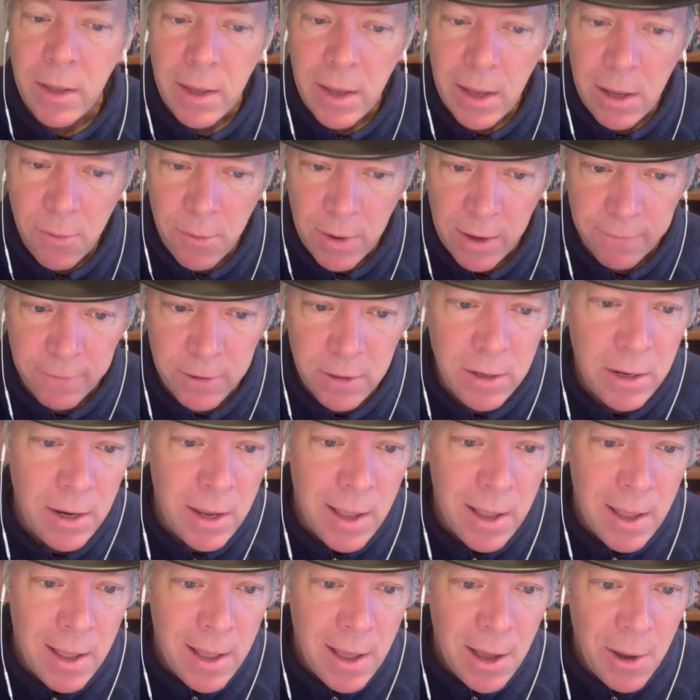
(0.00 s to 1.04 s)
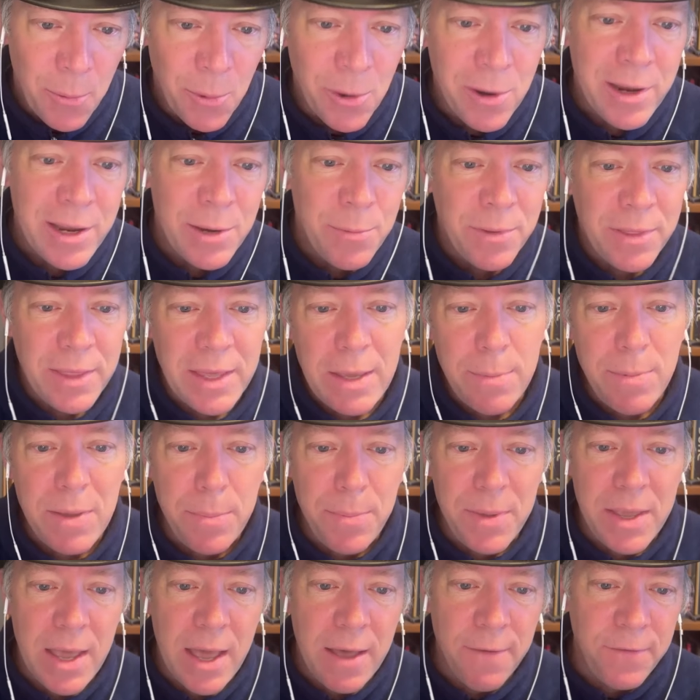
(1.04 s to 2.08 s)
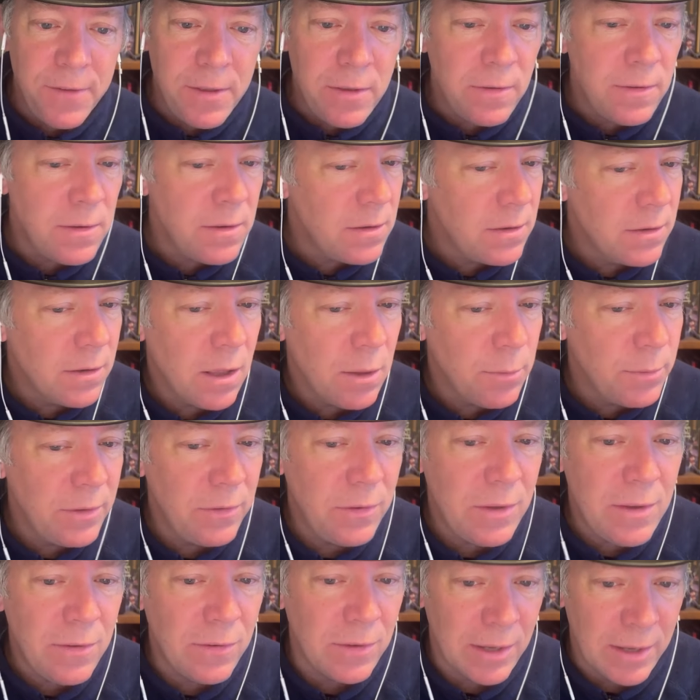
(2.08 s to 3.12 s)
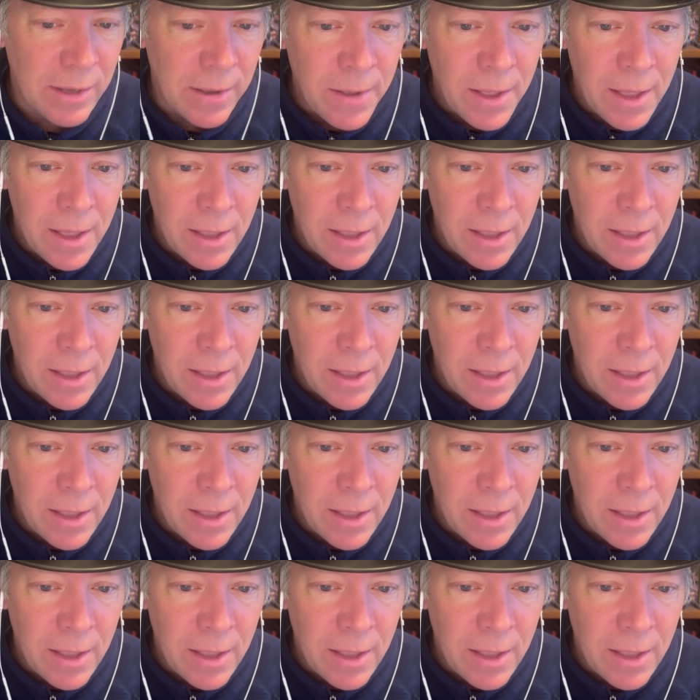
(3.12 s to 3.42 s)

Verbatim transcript: However, working with eBPF isn't always easy.